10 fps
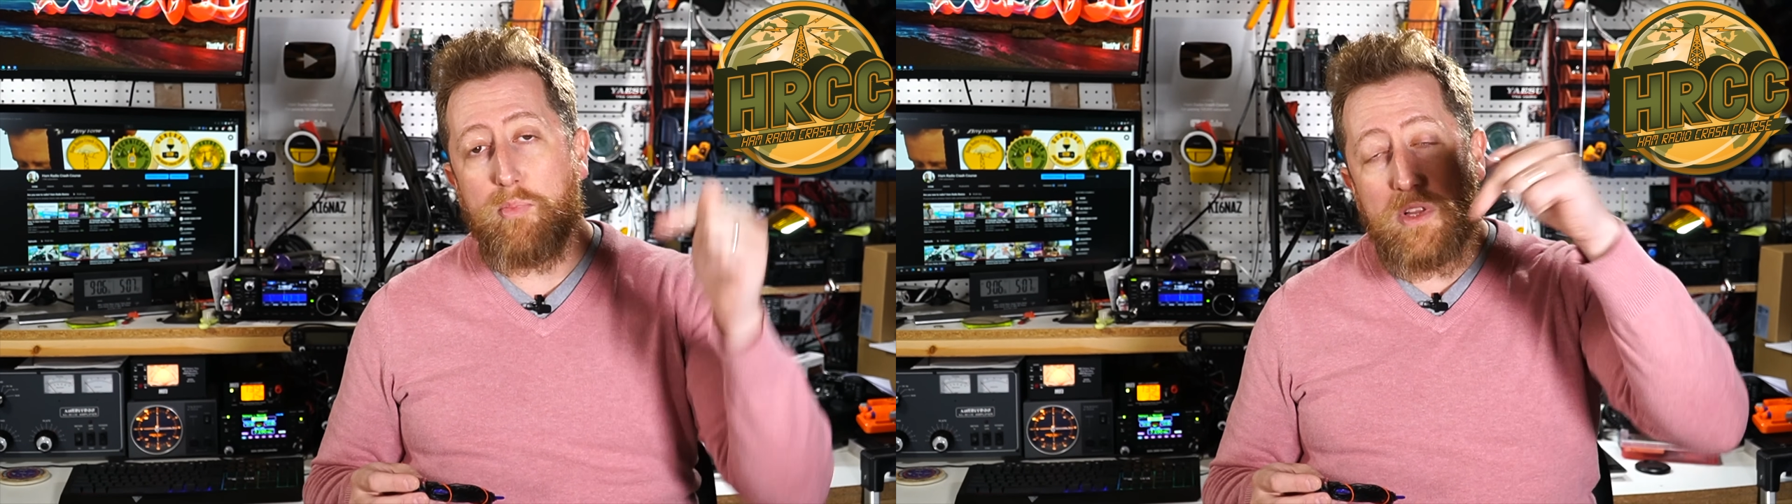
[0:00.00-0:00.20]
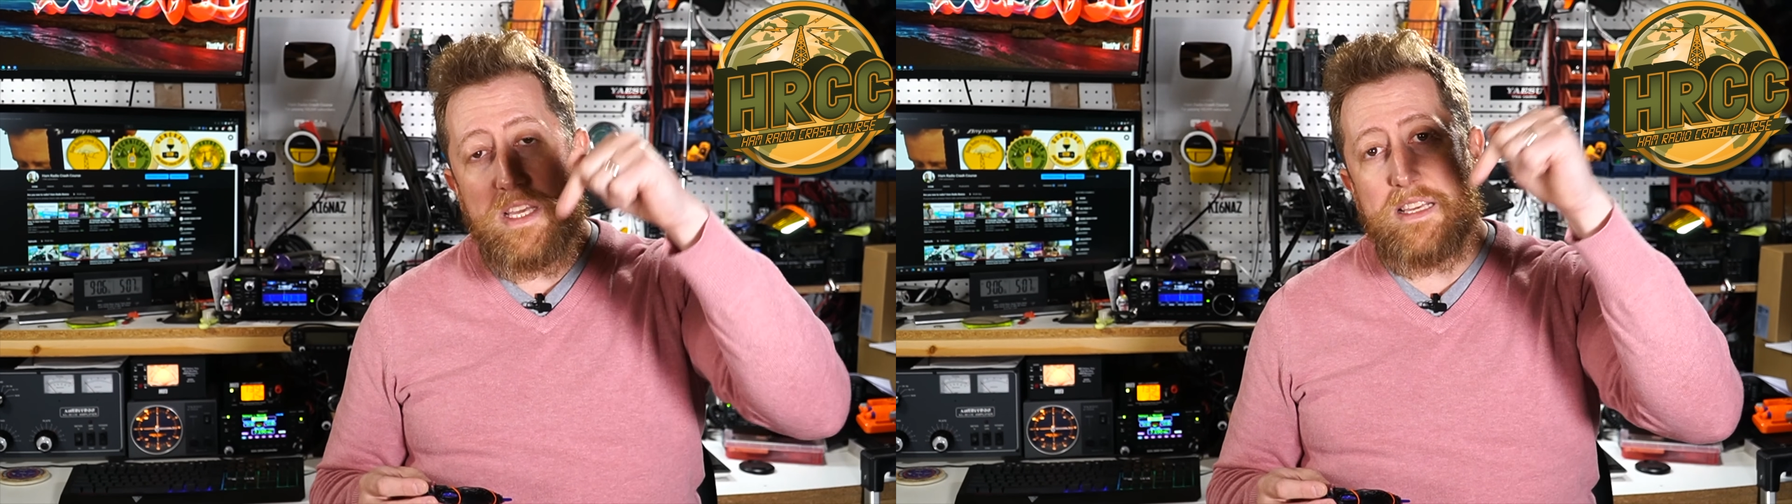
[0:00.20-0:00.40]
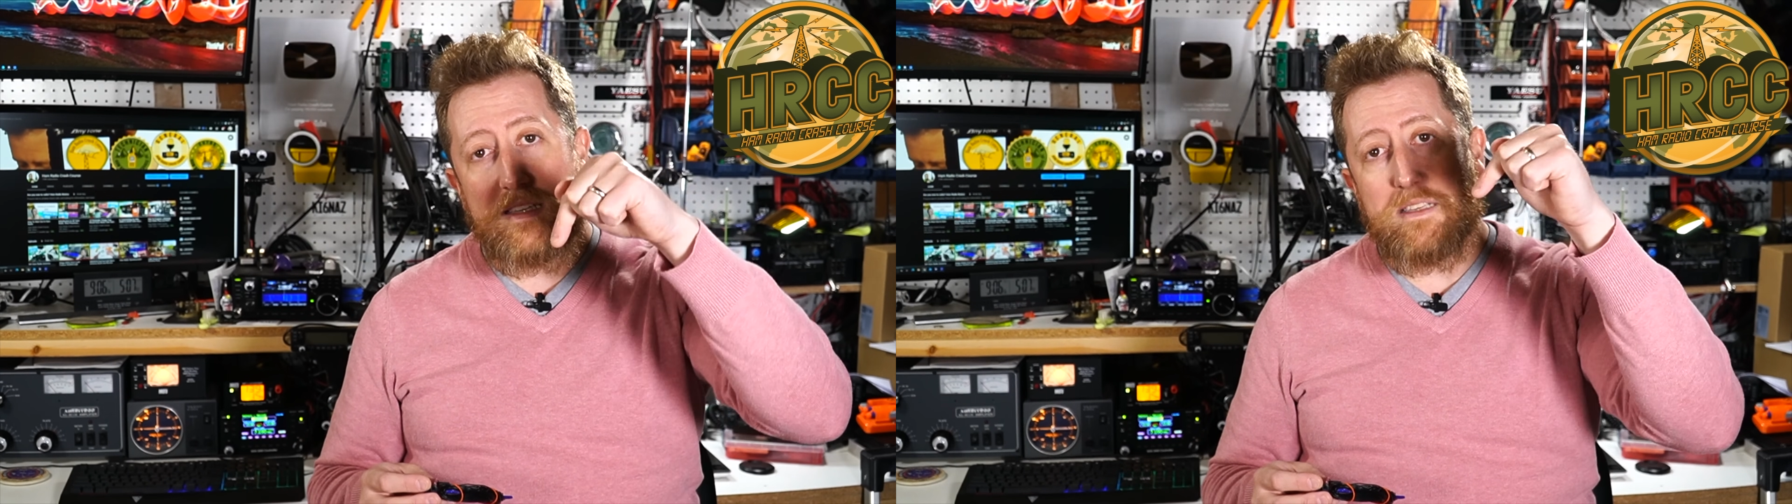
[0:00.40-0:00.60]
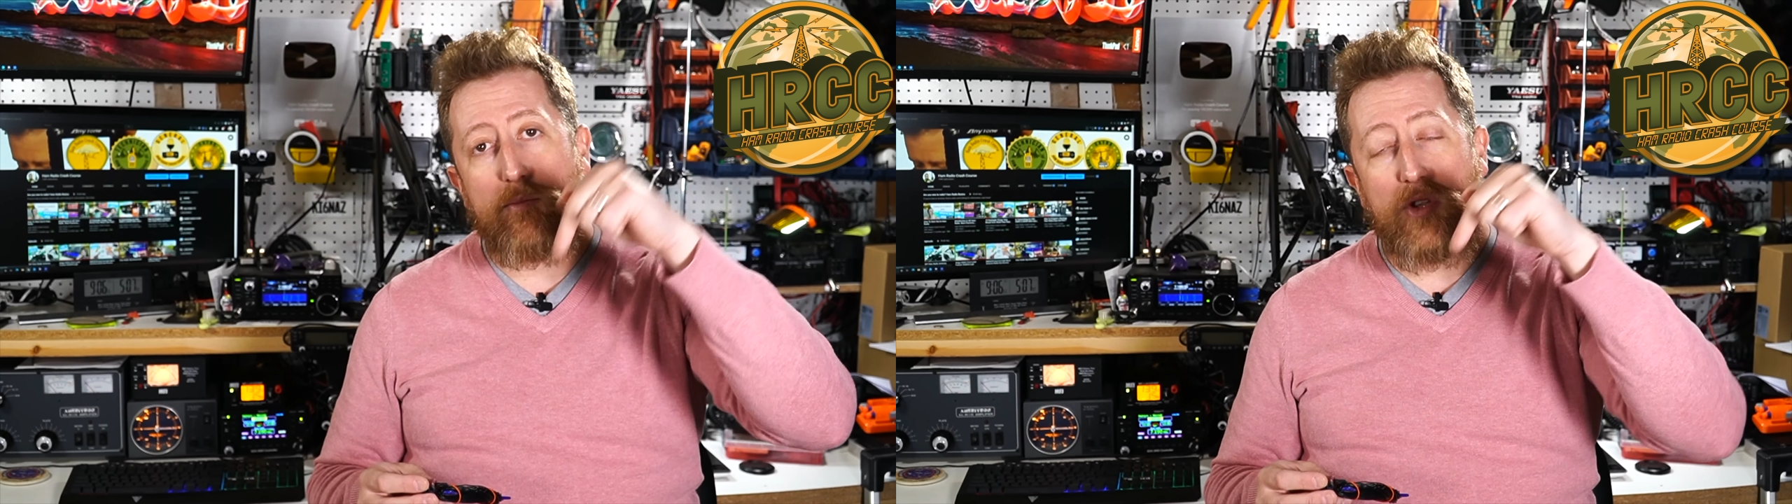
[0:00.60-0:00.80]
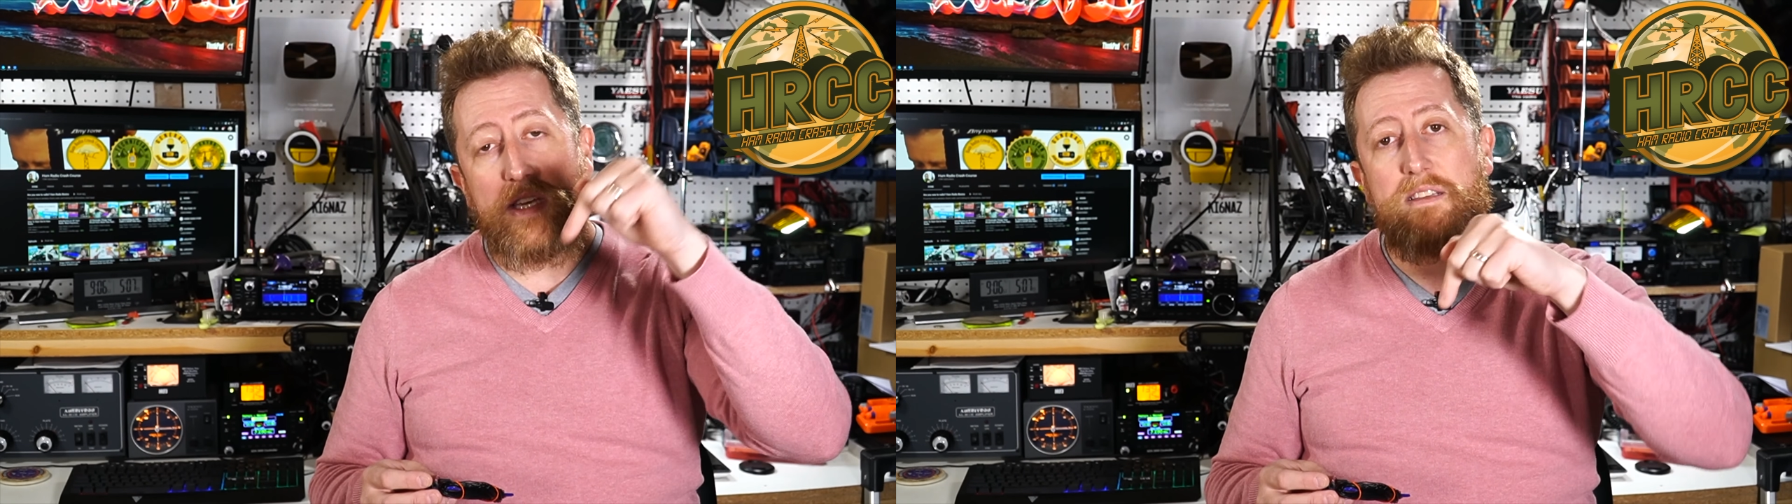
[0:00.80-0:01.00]
Please,
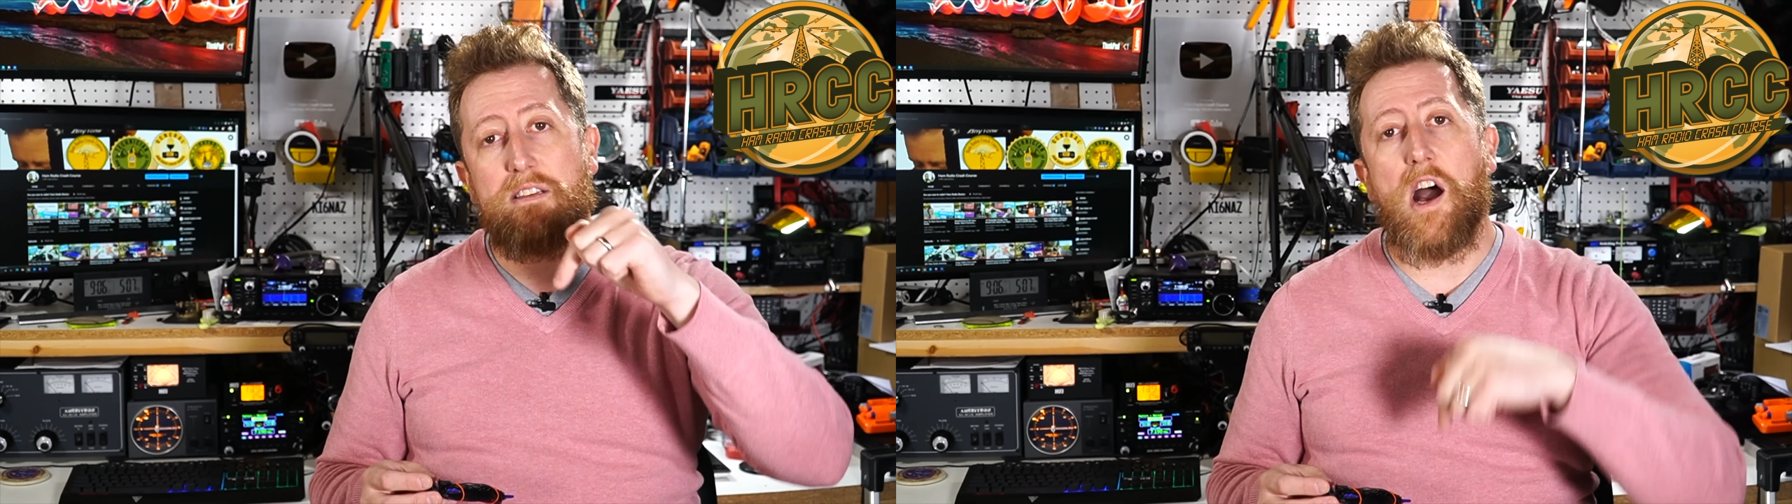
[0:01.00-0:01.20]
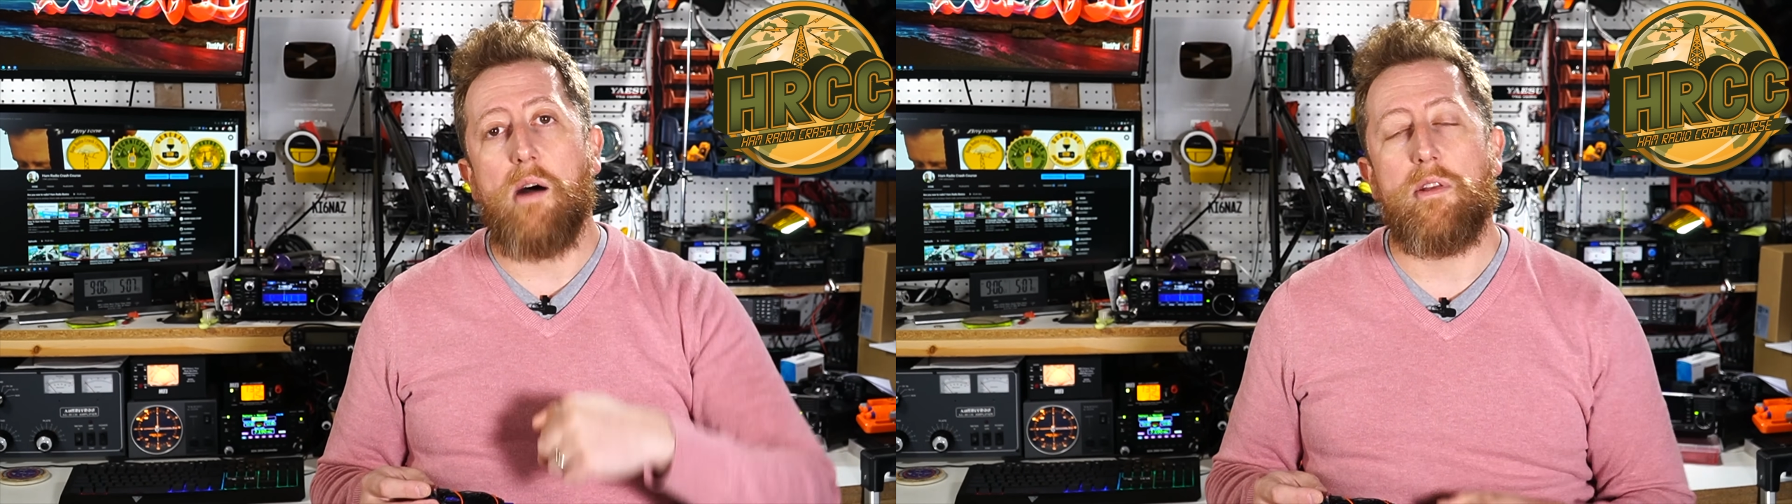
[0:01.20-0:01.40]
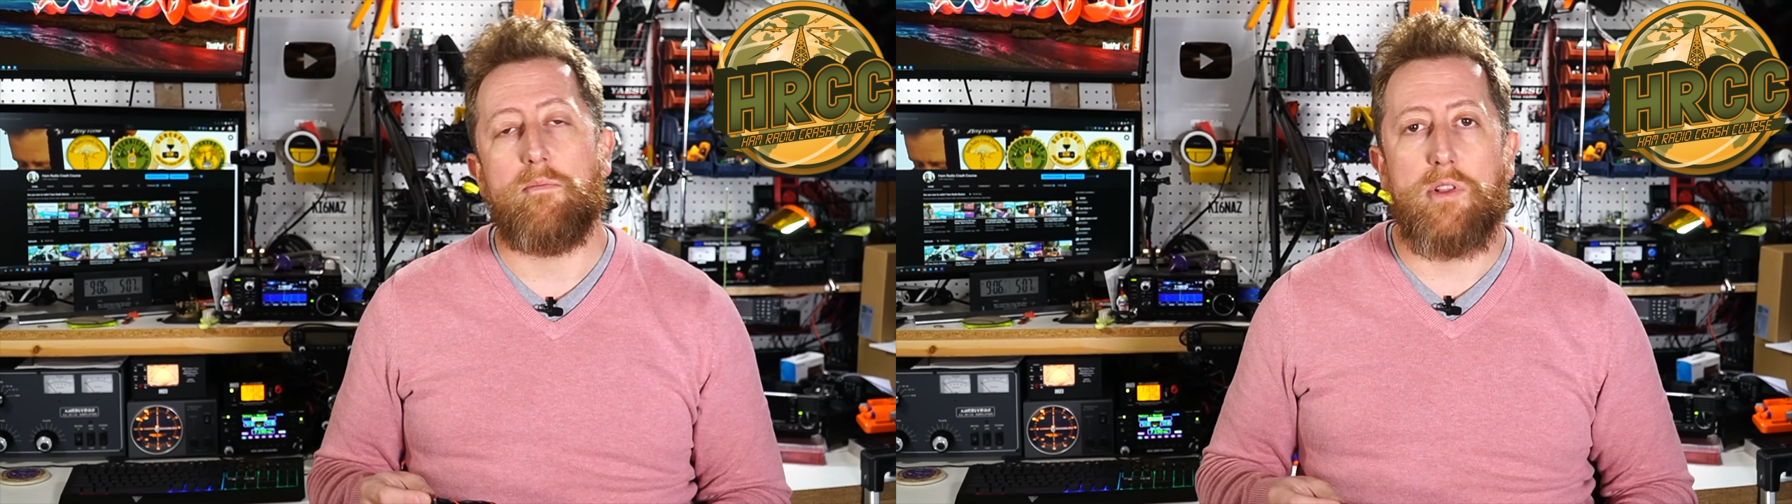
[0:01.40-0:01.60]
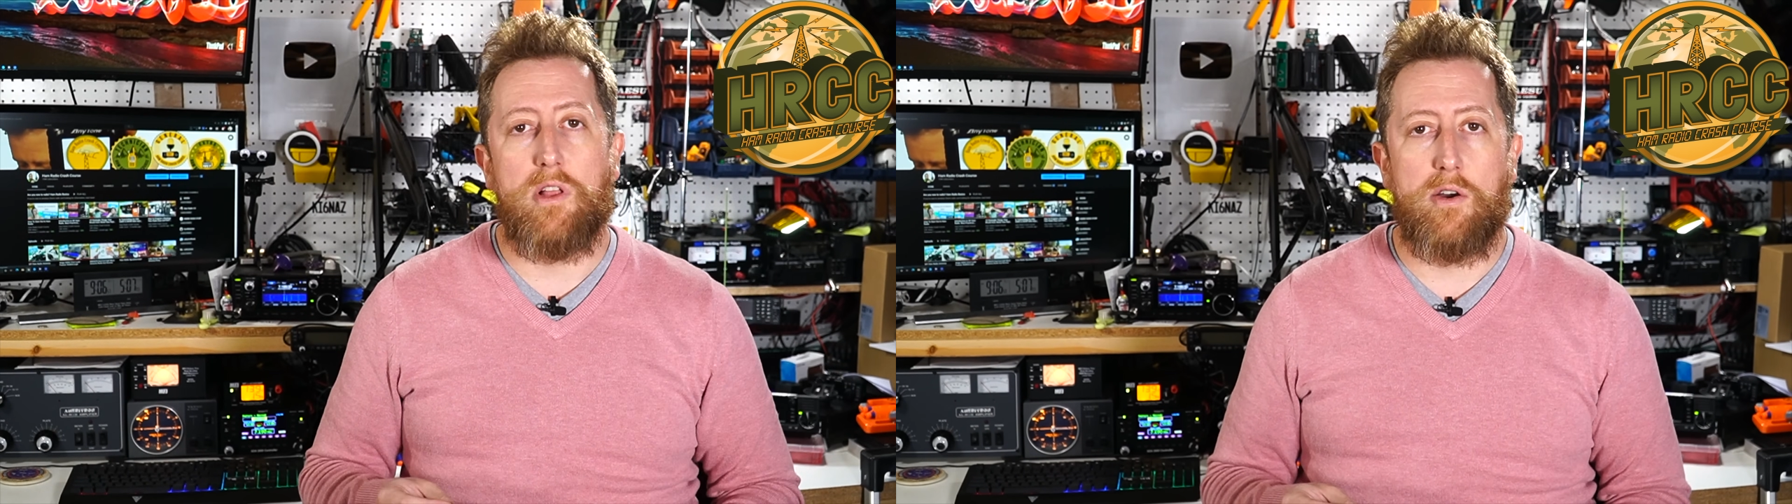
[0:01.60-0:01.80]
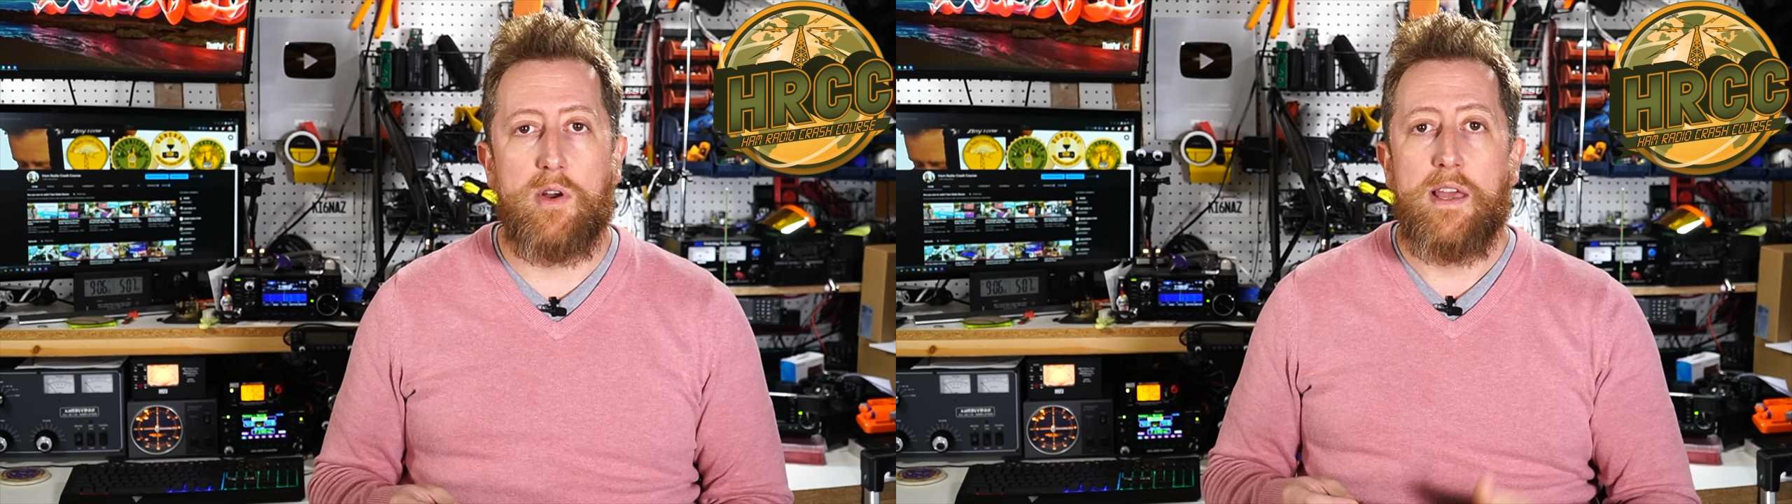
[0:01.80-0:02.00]
please comment
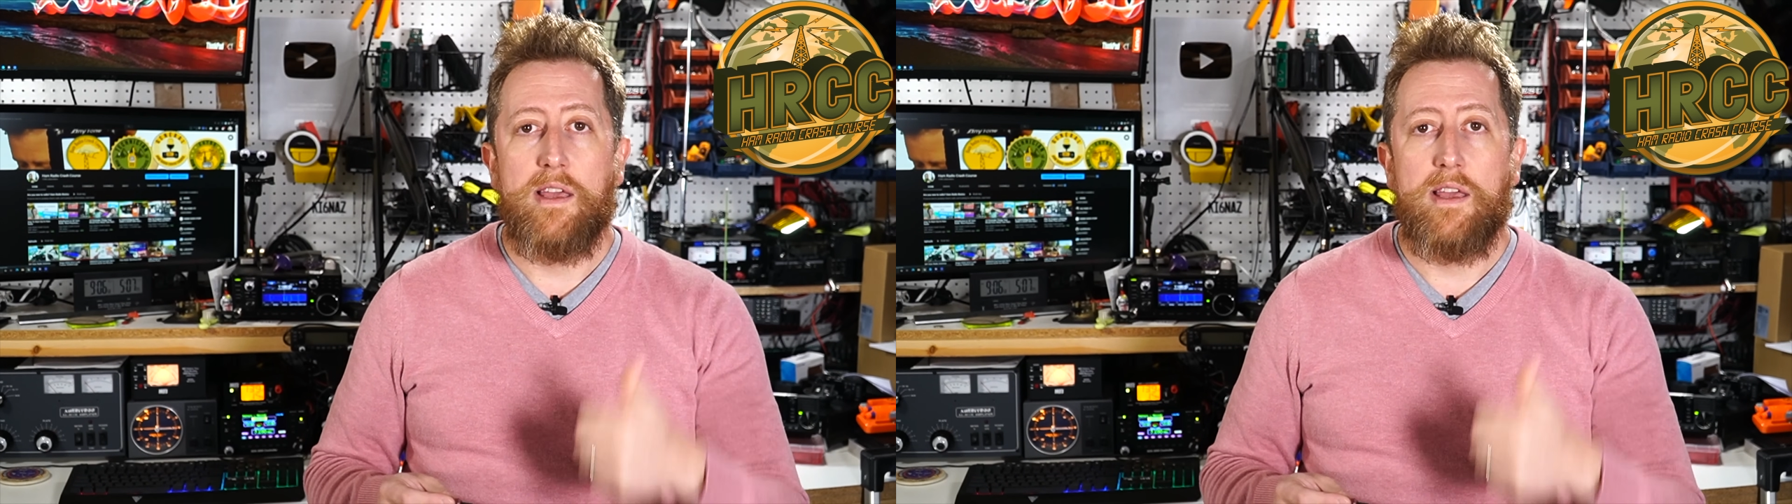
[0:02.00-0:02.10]
below,